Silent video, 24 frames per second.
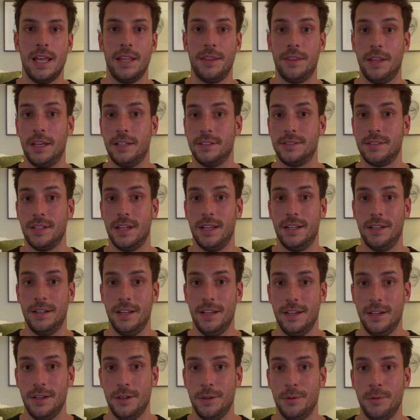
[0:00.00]
They said
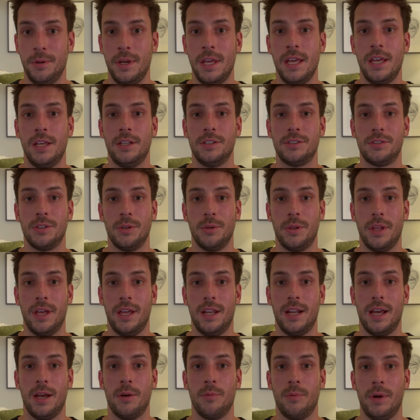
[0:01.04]
no. So
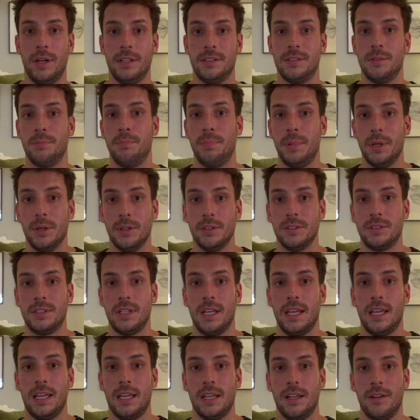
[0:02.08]
then I went to BILT
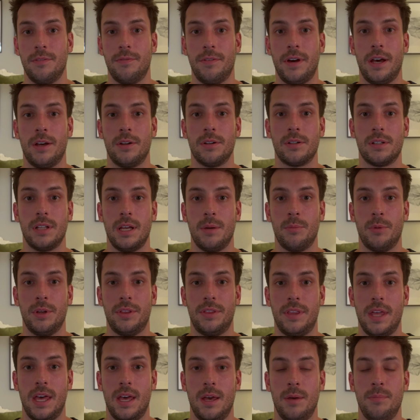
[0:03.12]
and filed a claim with
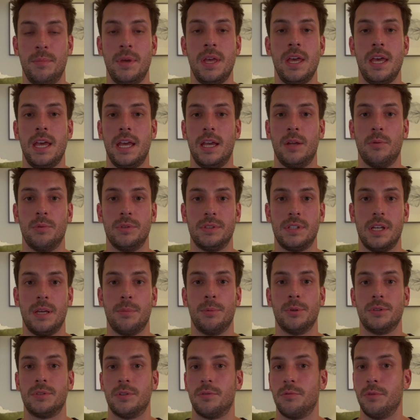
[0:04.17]
them and was
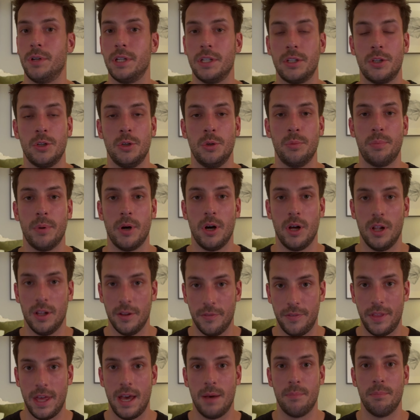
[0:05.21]
able to recoup all
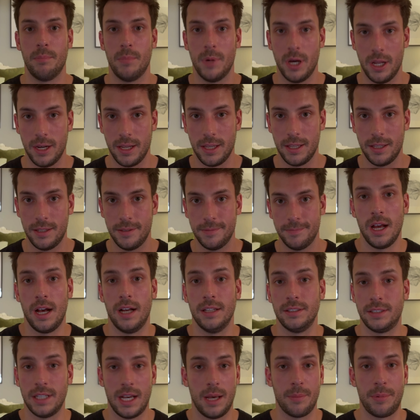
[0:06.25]
of that money.
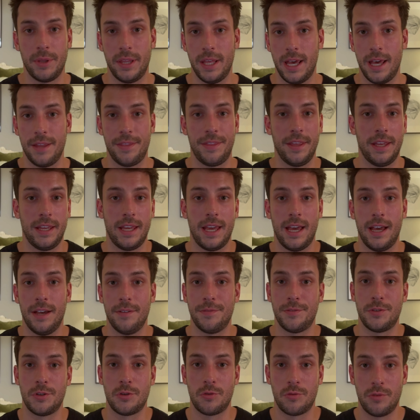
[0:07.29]
On top of that, they
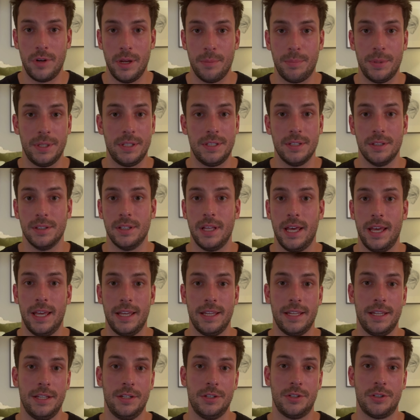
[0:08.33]
have trip
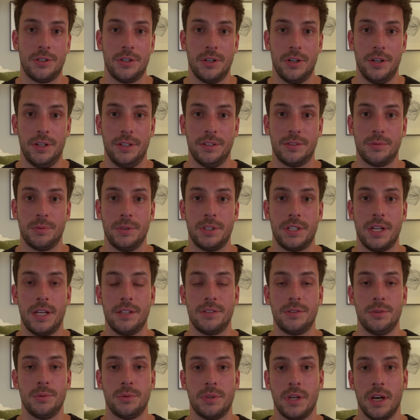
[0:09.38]
delay insurance, which
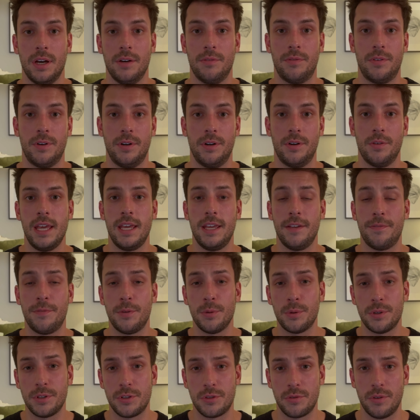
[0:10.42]
has you covered if
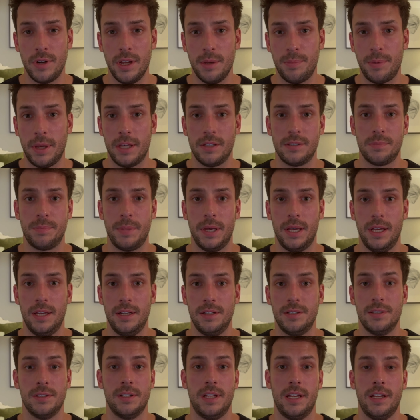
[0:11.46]
your trip has been
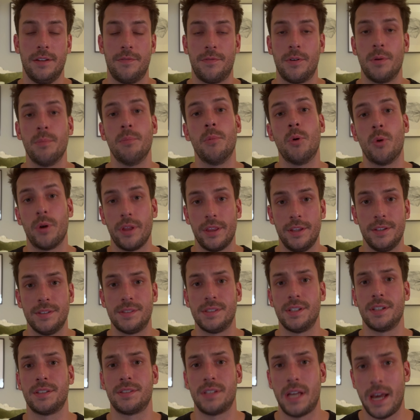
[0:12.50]
delayed for more than
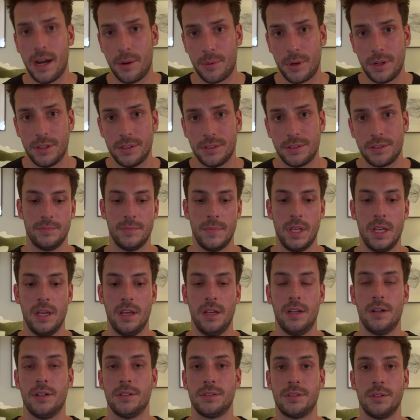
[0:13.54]
6 hours.
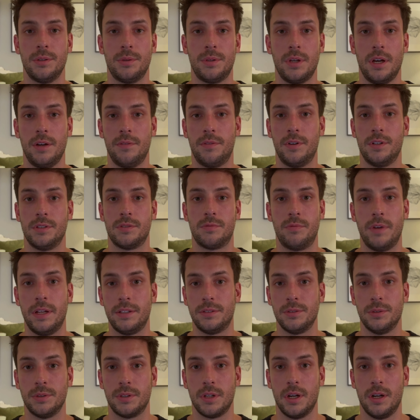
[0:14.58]
It also covers
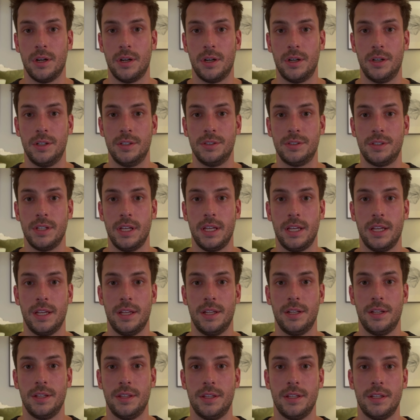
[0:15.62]
rental cars,
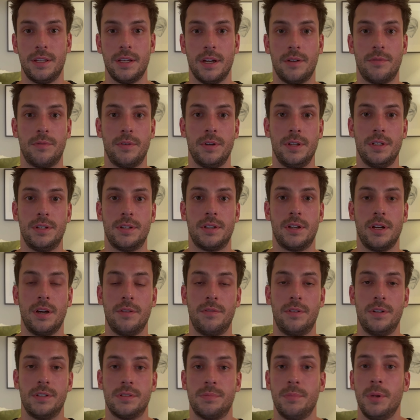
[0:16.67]
and the coverage
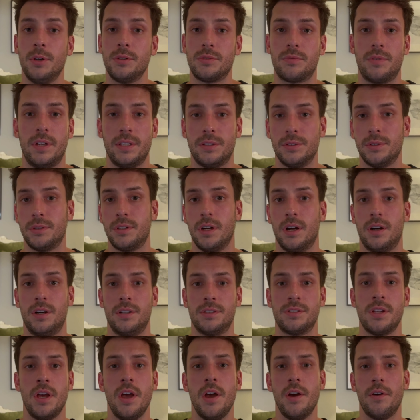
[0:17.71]
covers most rental
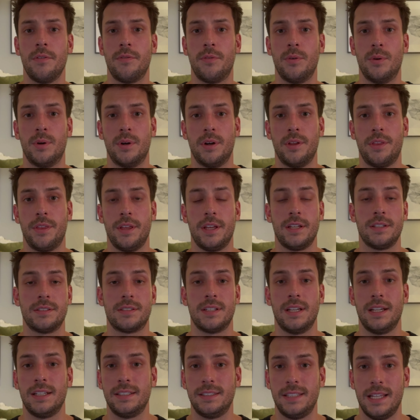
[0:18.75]
cars for things
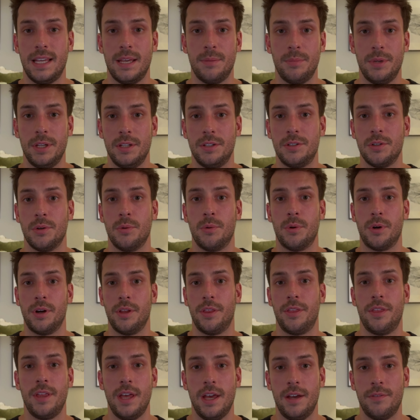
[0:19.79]
like damage or
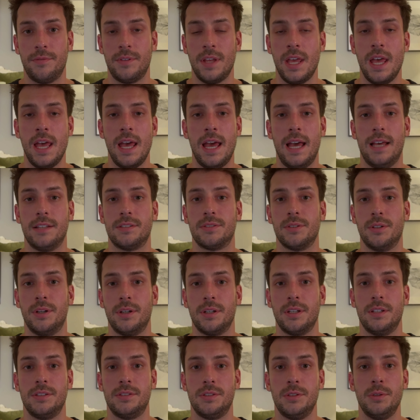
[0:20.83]
theft, as
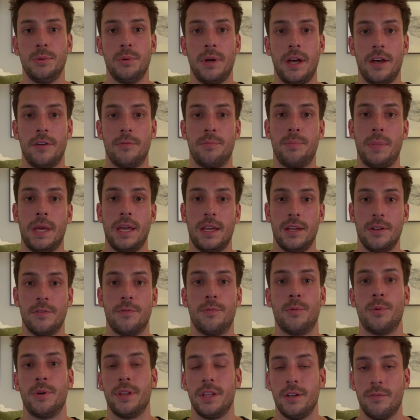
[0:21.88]
long as you have paid
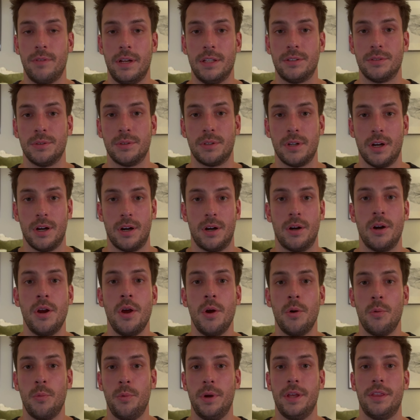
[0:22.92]
for the rental car
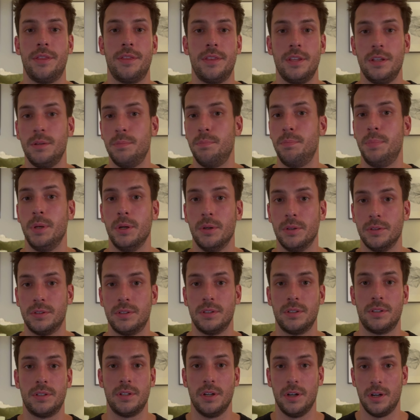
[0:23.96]
with the BILT
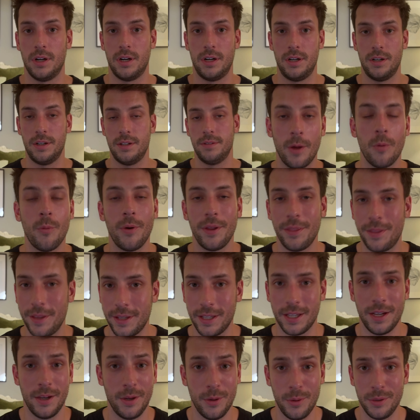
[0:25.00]
card. One thing
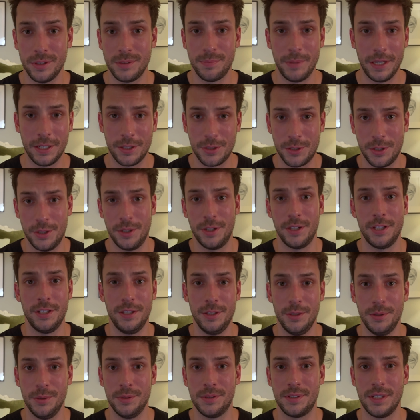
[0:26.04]
I always make sure to
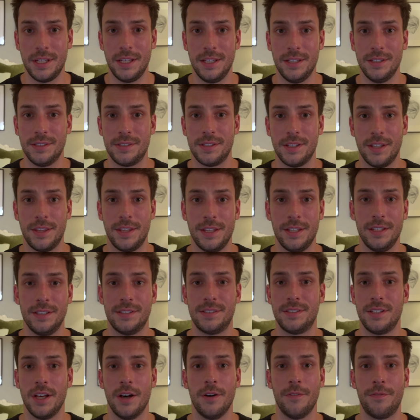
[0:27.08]
use is the
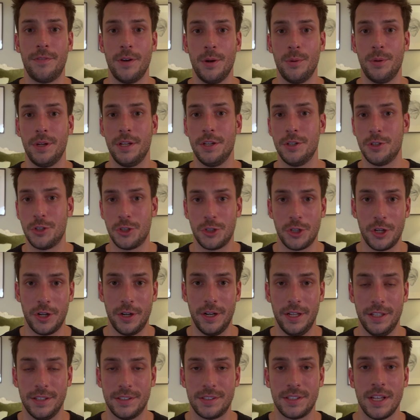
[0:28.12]
cell phone
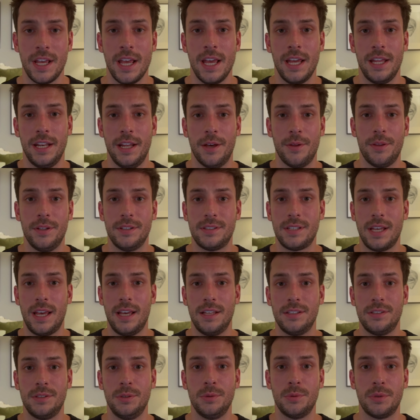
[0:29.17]
insurance. Now this
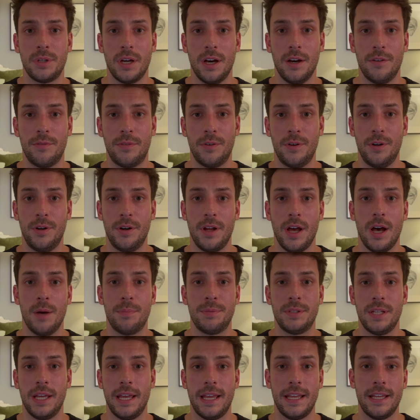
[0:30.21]
has you covered up
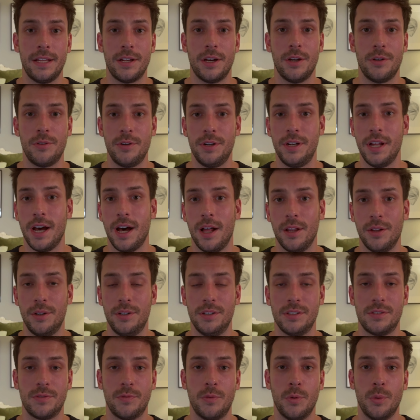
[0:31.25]
to
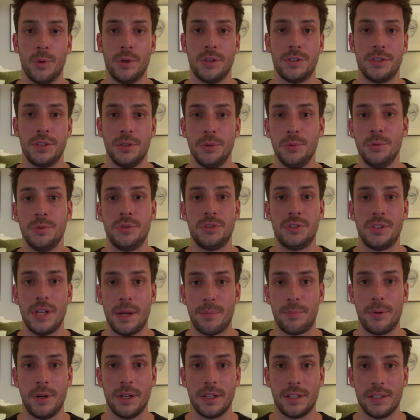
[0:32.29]
$800 for 2
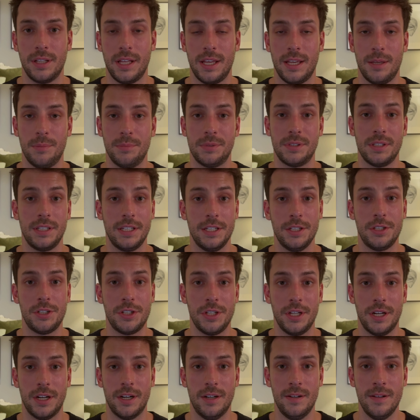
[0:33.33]
separate claims each
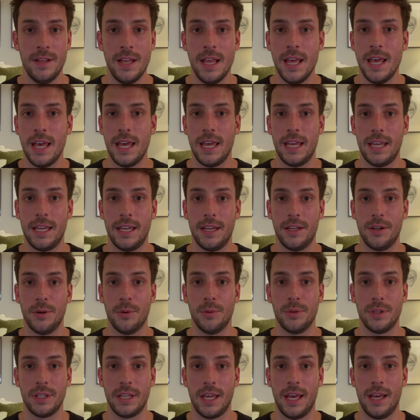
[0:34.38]
year and
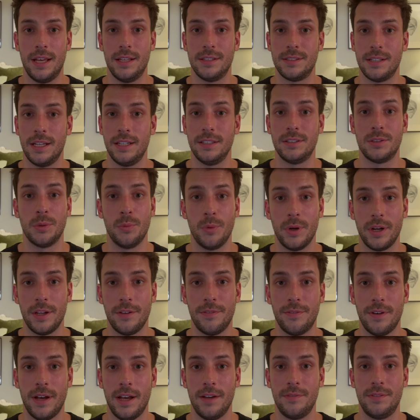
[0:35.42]
only has a
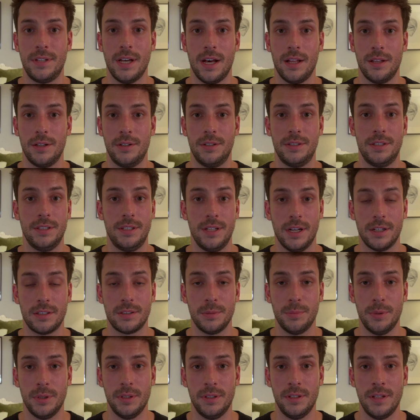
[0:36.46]
$25
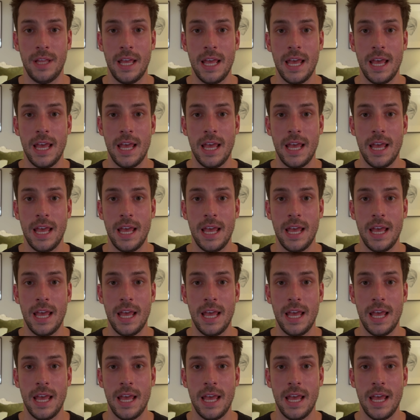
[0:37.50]
deductible.